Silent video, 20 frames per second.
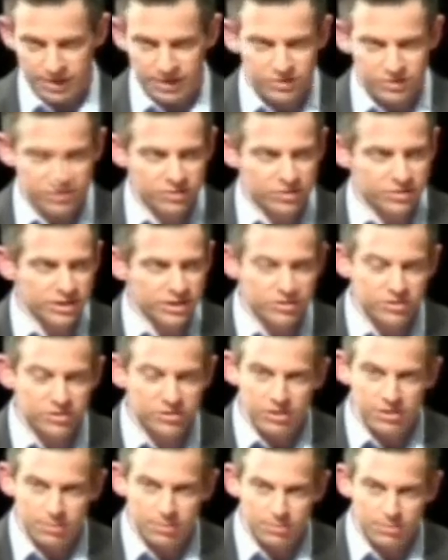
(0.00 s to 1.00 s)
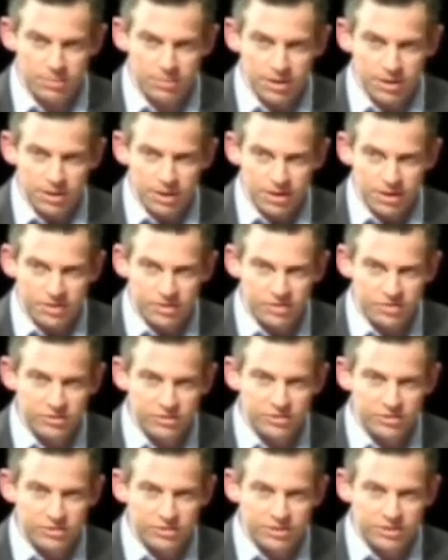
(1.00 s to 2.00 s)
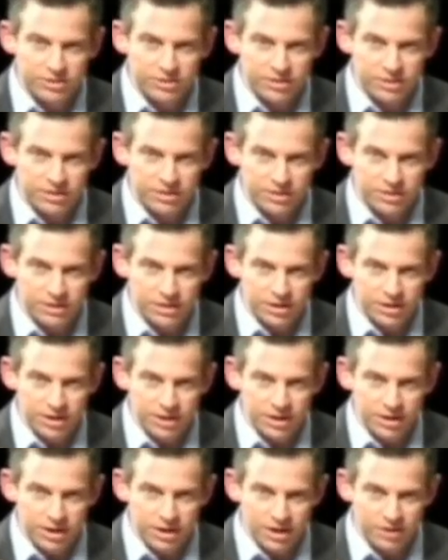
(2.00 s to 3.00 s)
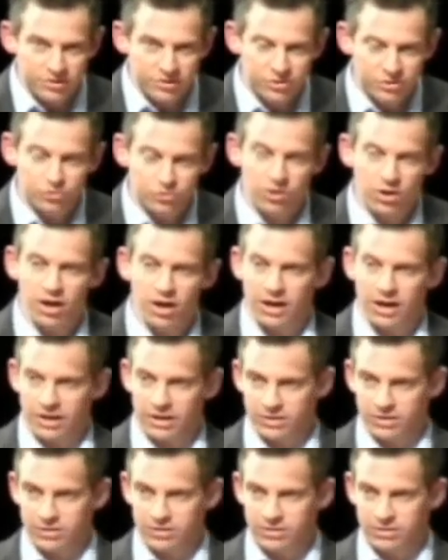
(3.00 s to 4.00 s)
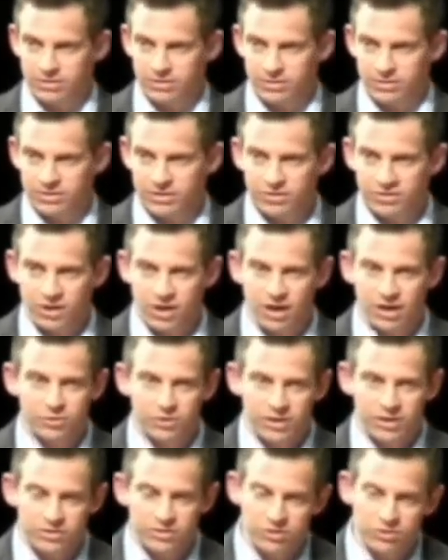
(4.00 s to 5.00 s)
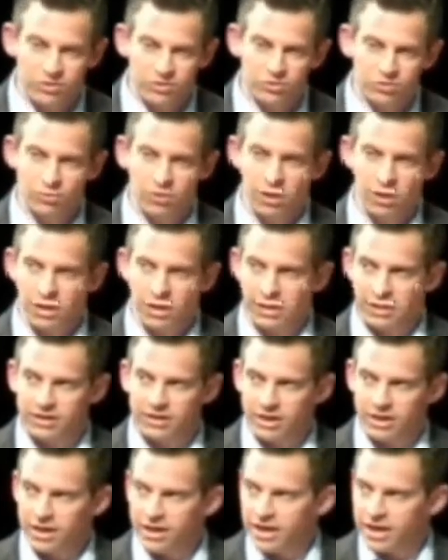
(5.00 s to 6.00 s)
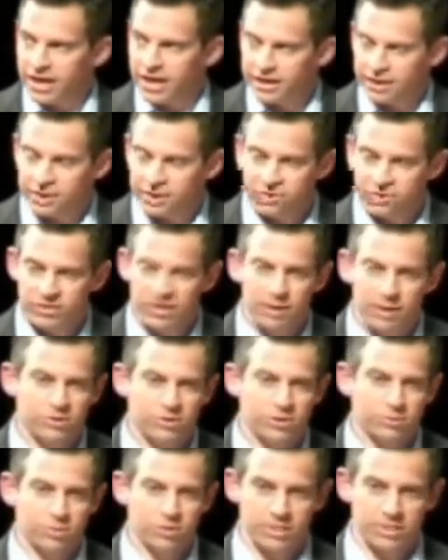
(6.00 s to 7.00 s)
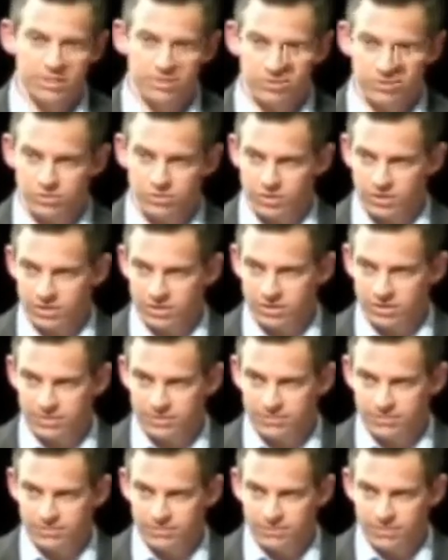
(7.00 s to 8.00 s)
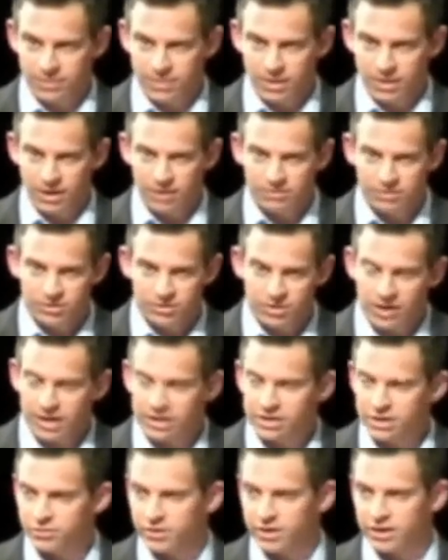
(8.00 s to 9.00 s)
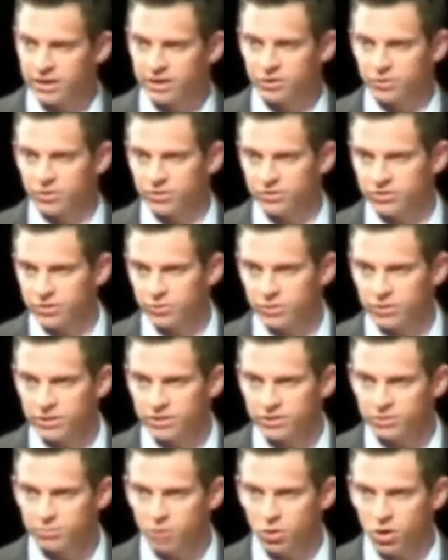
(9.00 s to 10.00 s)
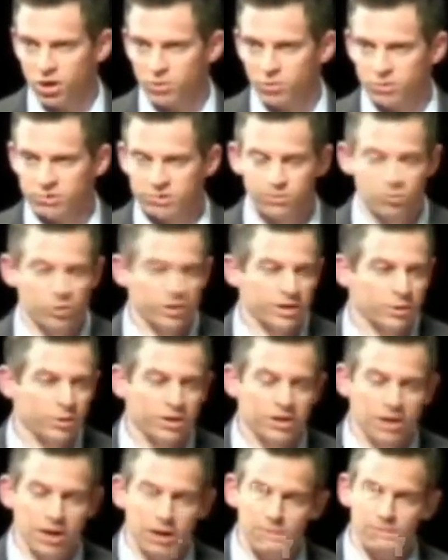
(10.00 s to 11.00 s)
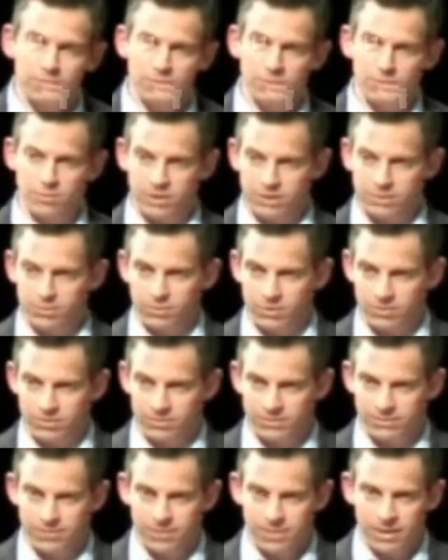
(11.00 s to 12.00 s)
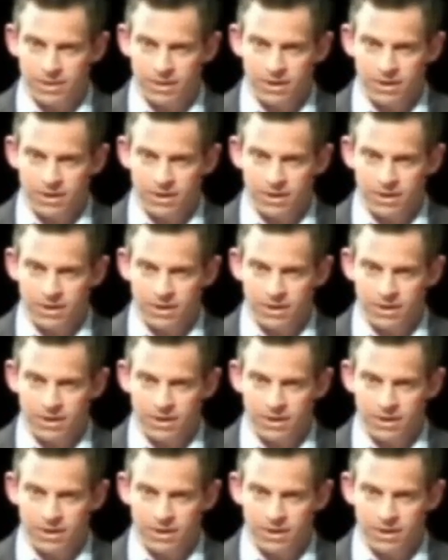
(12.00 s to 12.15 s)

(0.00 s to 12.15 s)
Okay, this is astride. This doctrine is astride a contemptible history of scientific ignorance and religious barbarism. We come from people